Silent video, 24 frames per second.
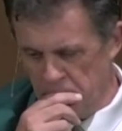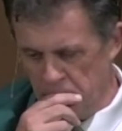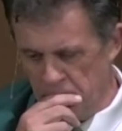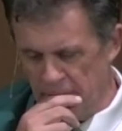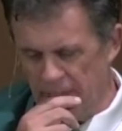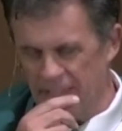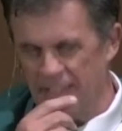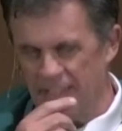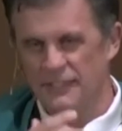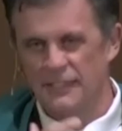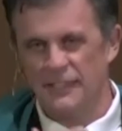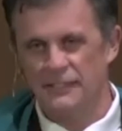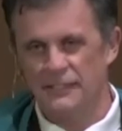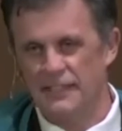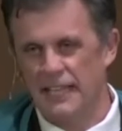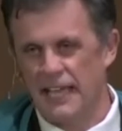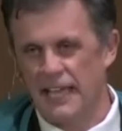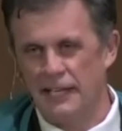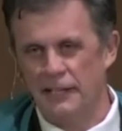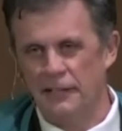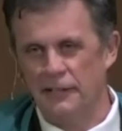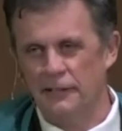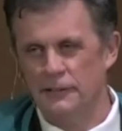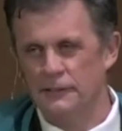And as a
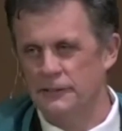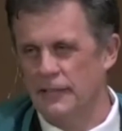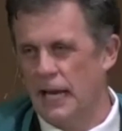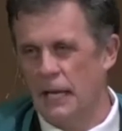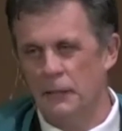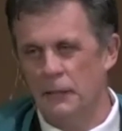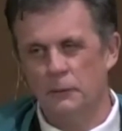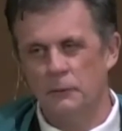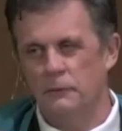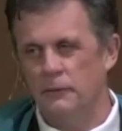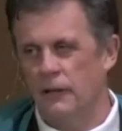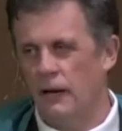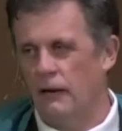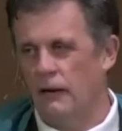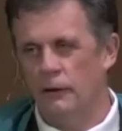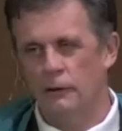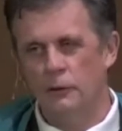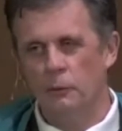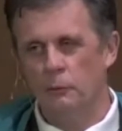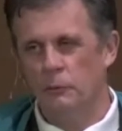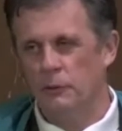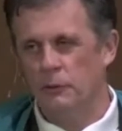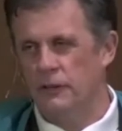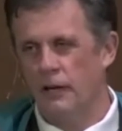cyclist, I don't
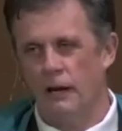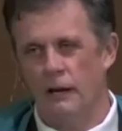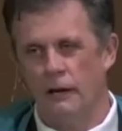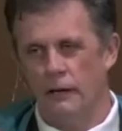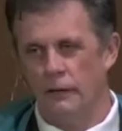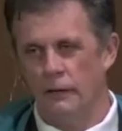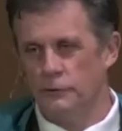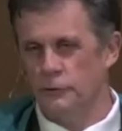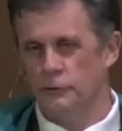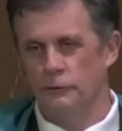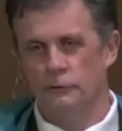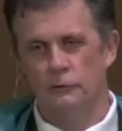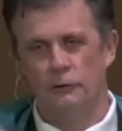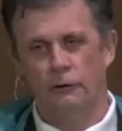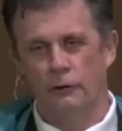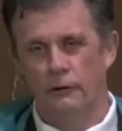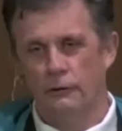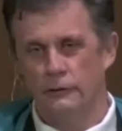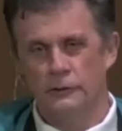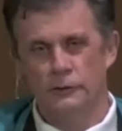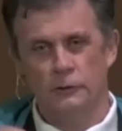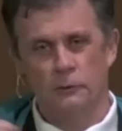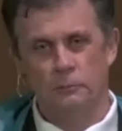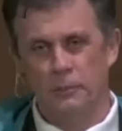argue with cars or
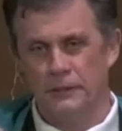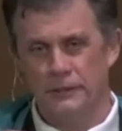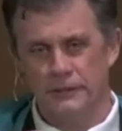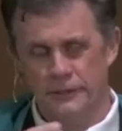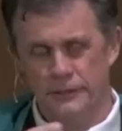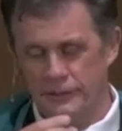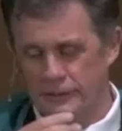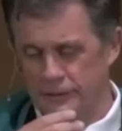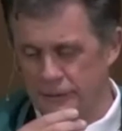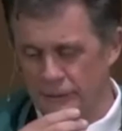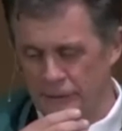trucks or buses.